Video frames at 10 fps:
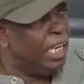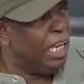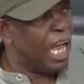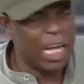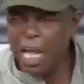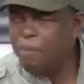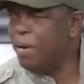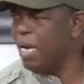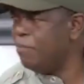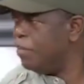I can't
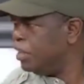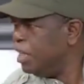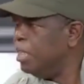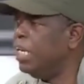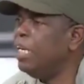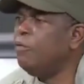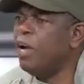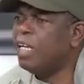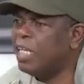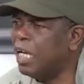believe it. In any
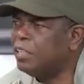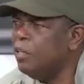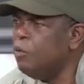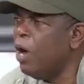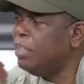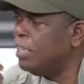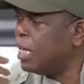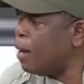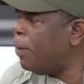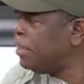case, where is their
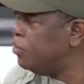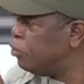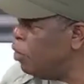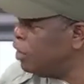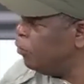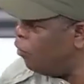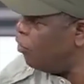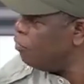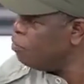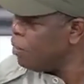capacity to wage
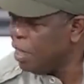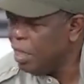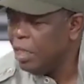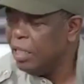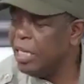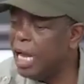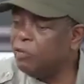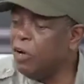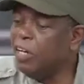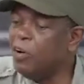war? They are
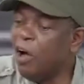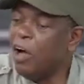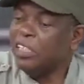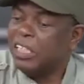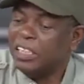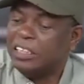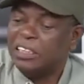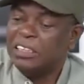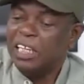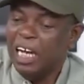doing all
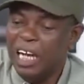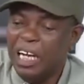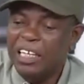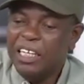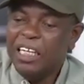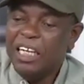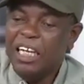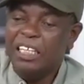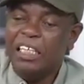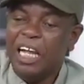this
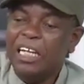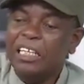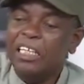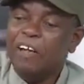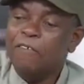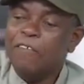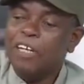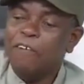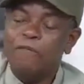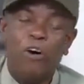in
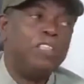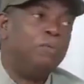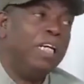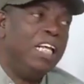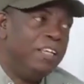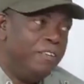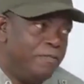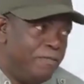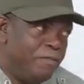the false belief